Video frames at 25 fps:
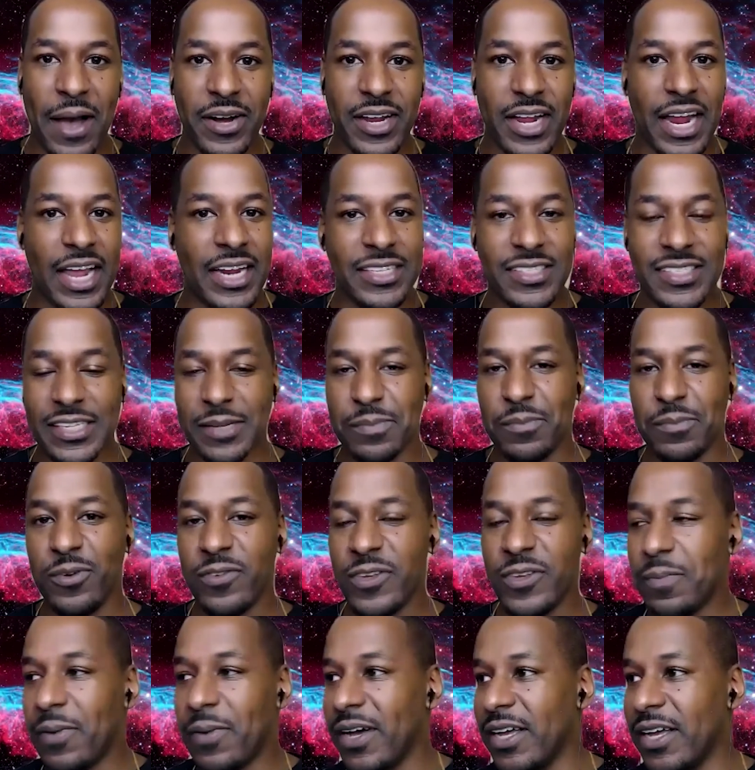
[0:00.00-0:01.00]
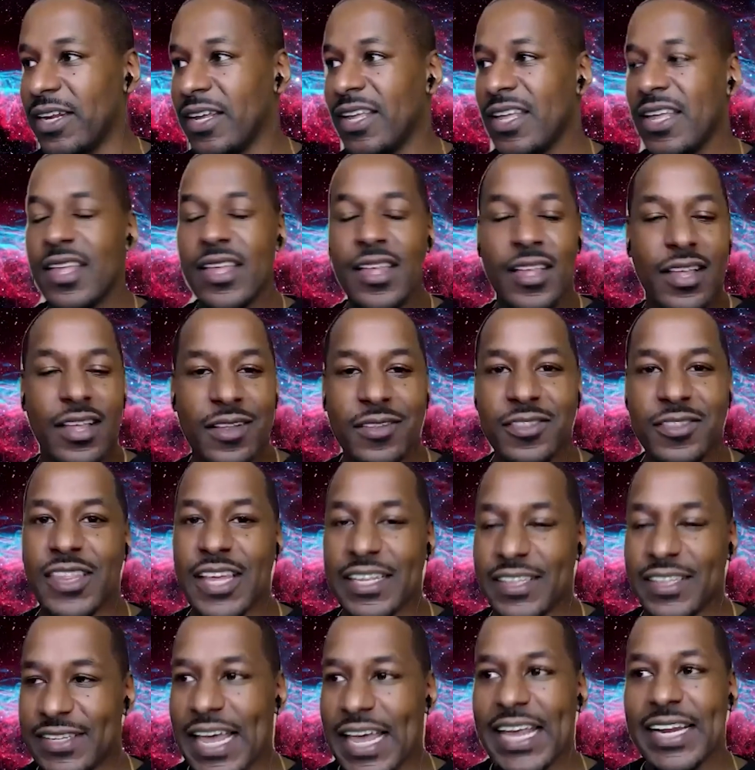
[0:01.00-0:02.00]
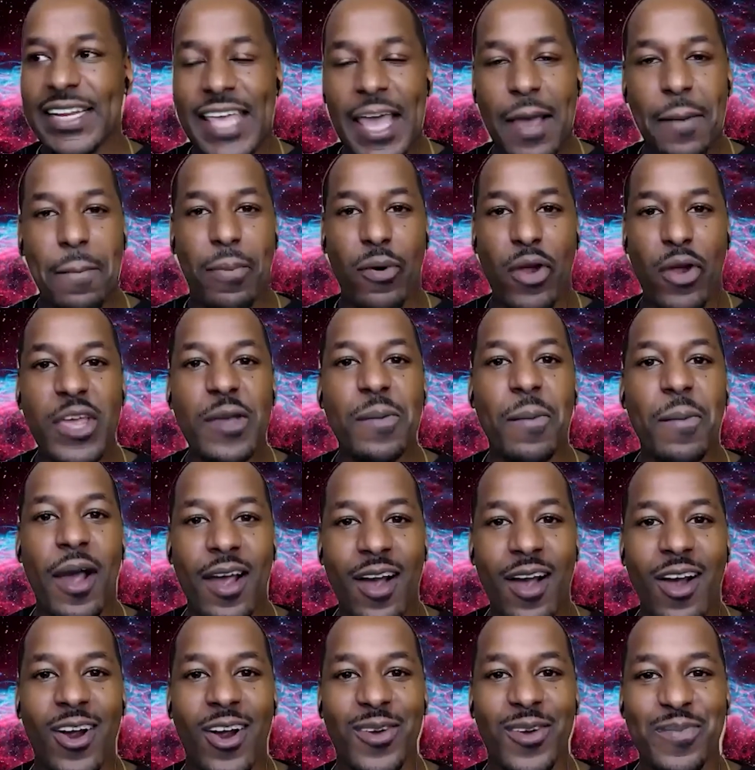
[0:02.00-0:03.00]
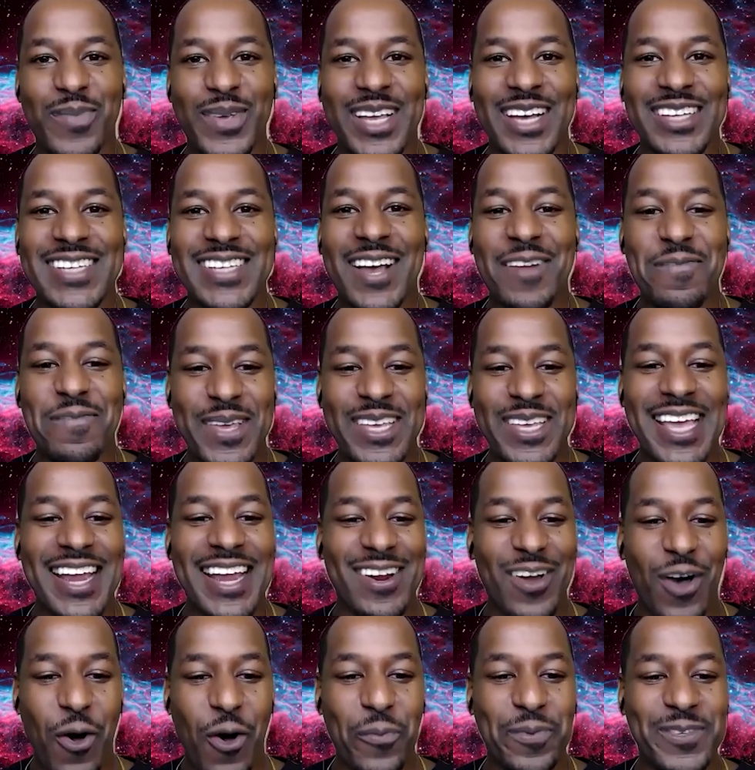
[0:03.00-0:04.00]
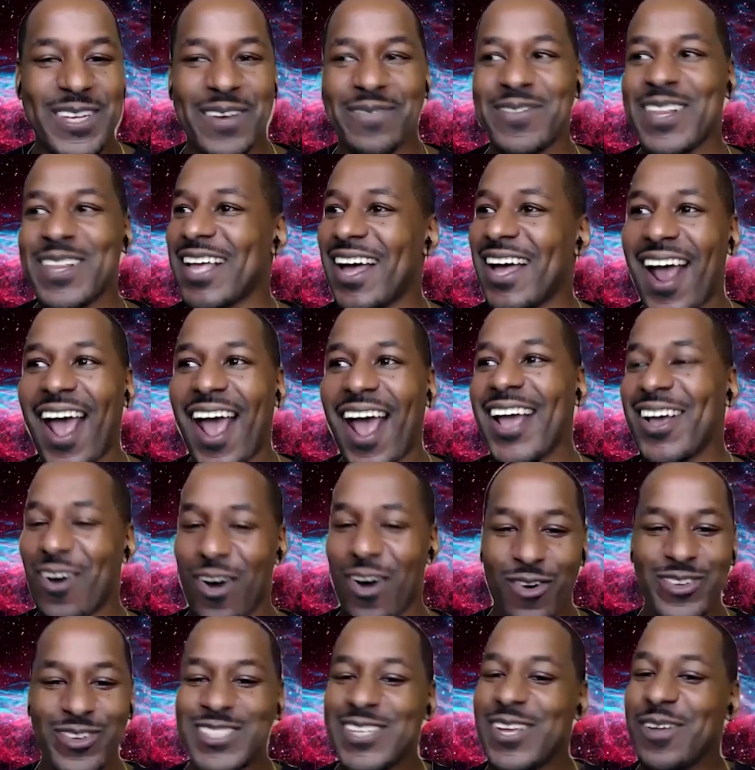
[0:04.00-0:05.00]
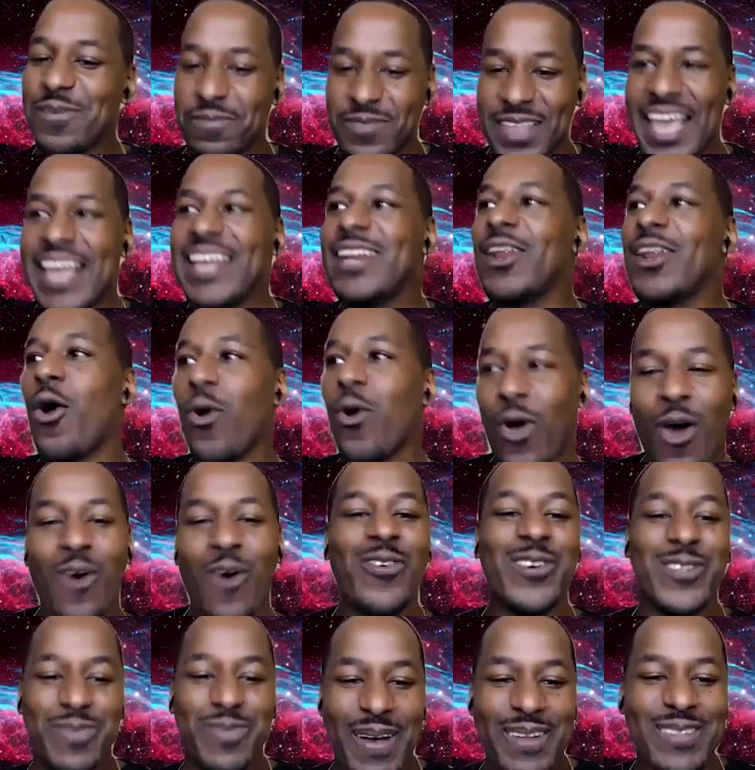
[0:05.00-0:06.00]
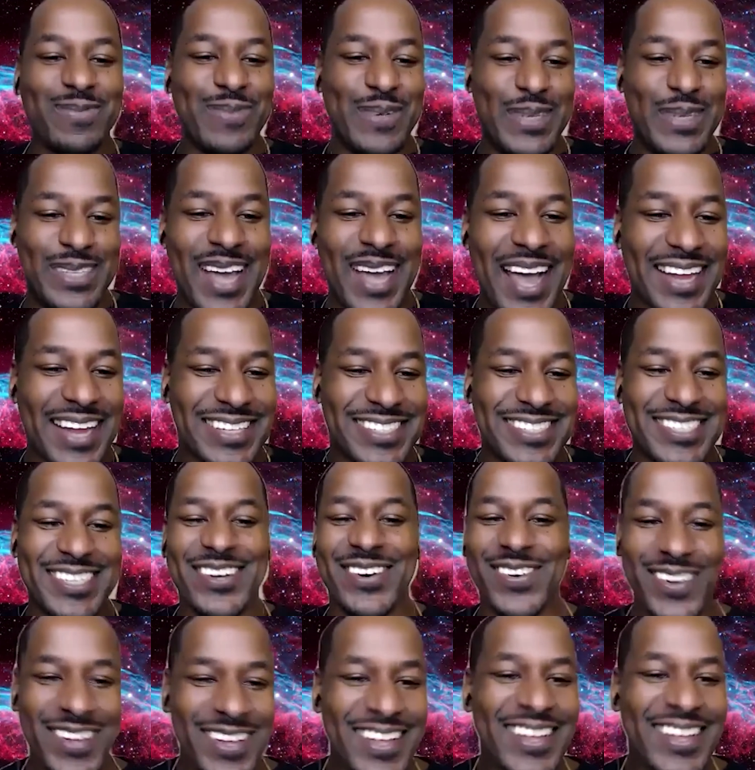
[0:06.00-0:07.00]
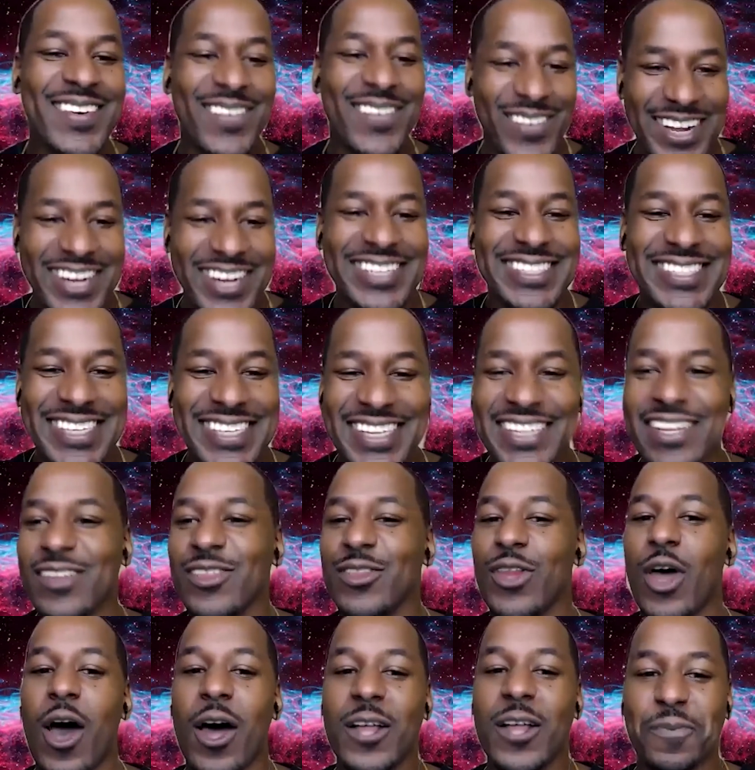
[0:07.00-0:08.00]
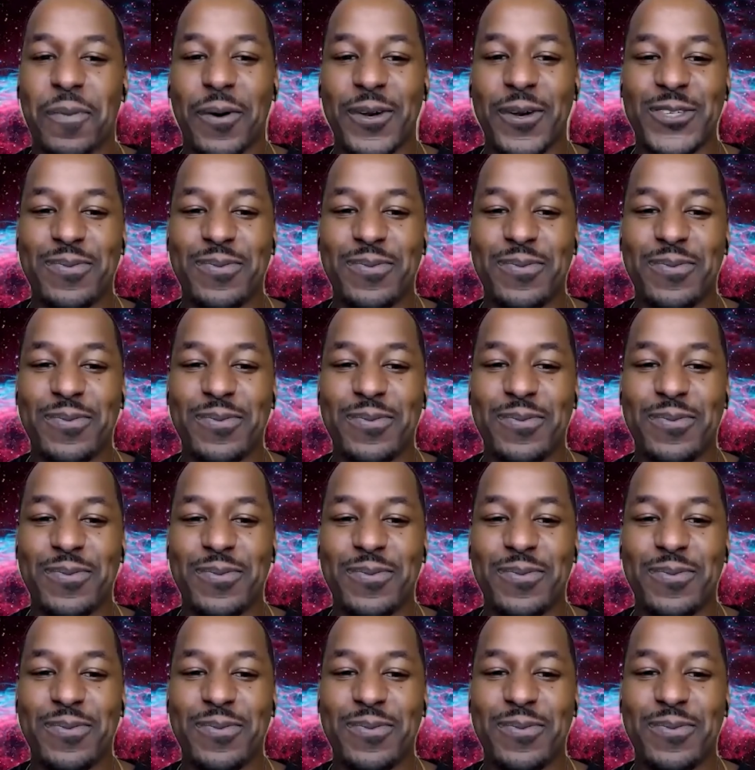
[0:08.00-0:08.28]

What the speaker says: I didn't see the movie, but the date kept breaking my heart because I'd be getting hopes up like, all right, they know COVID's about to be done. So we're gonna see. No, it's pushed back.